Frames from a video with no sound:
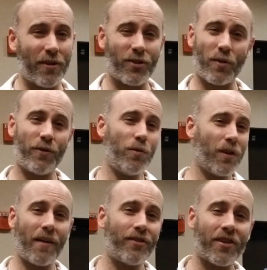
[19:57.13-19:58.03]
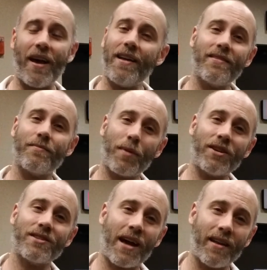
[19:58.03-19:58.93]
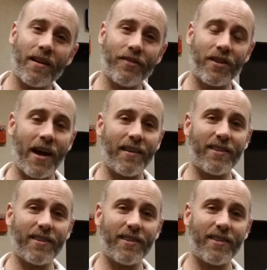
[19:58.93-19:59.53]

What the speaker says: So if you love science as much as I love science,